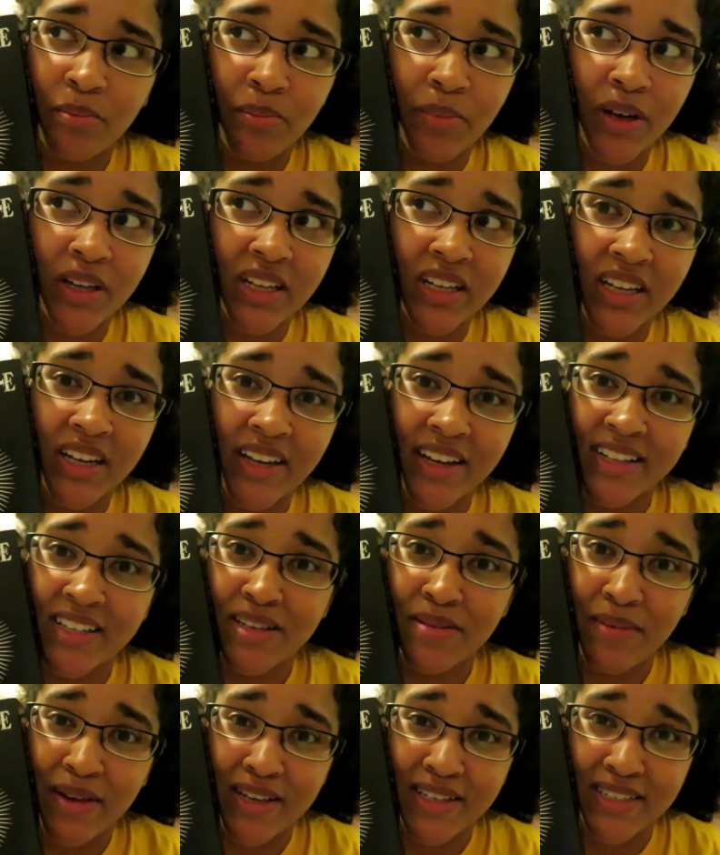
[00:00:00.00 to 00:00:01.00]
But it's
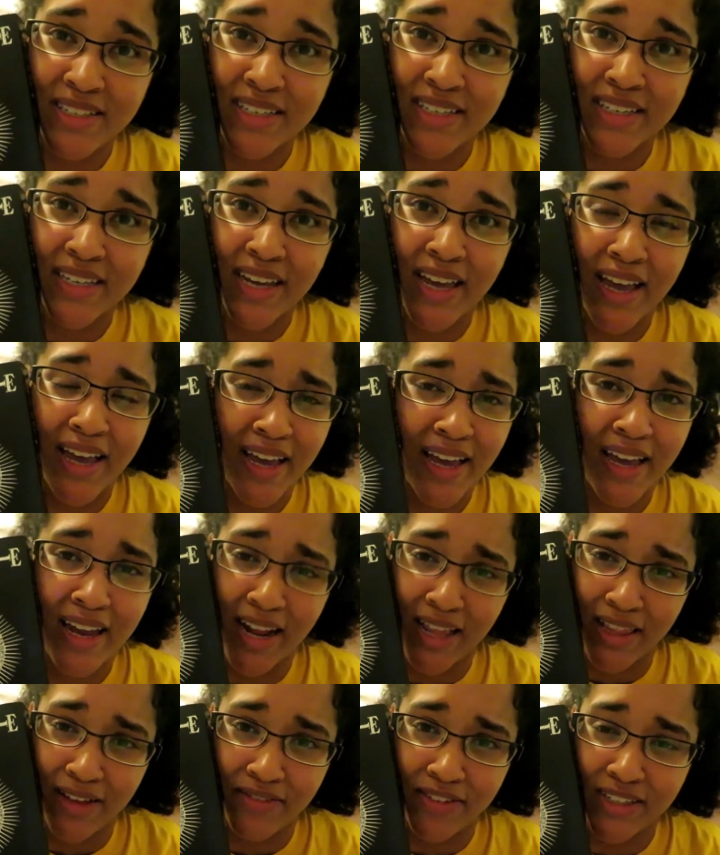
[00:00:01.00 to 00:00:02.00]
amazing. And
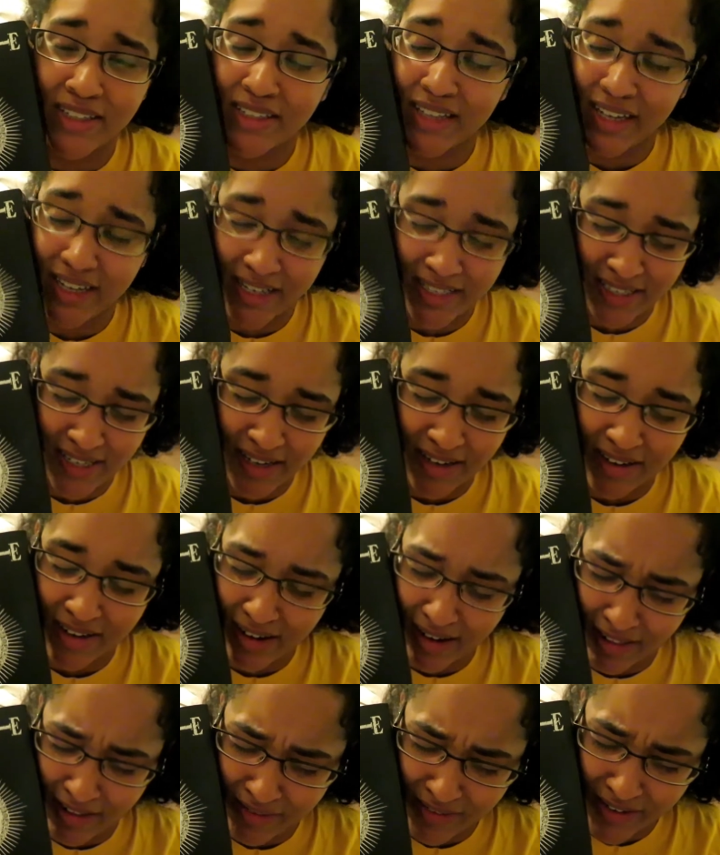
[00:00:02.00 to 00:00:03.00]
I love it. Like I said,
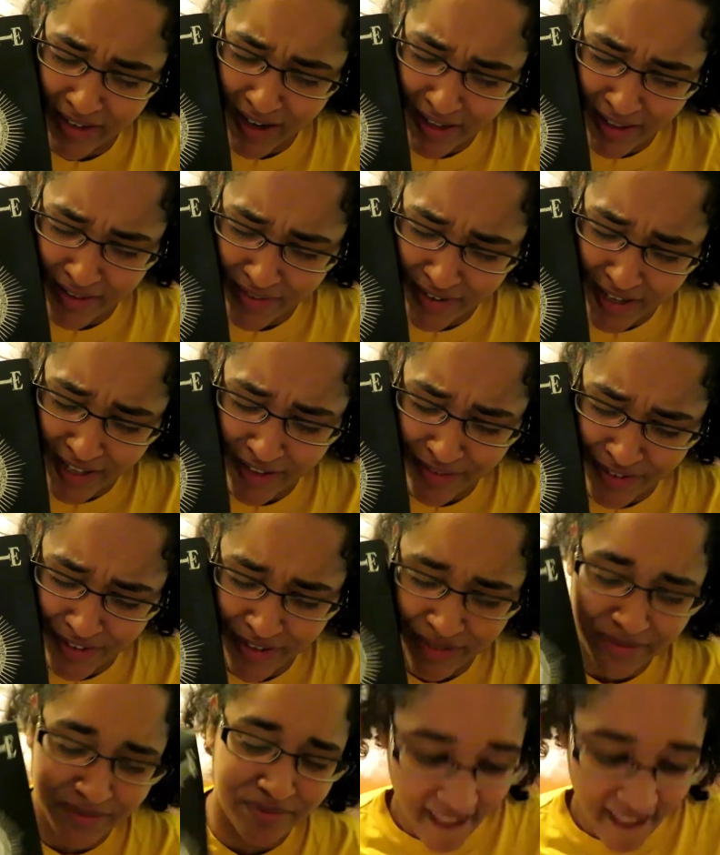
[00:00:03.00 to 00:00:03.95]
I love it. I love it. I love it.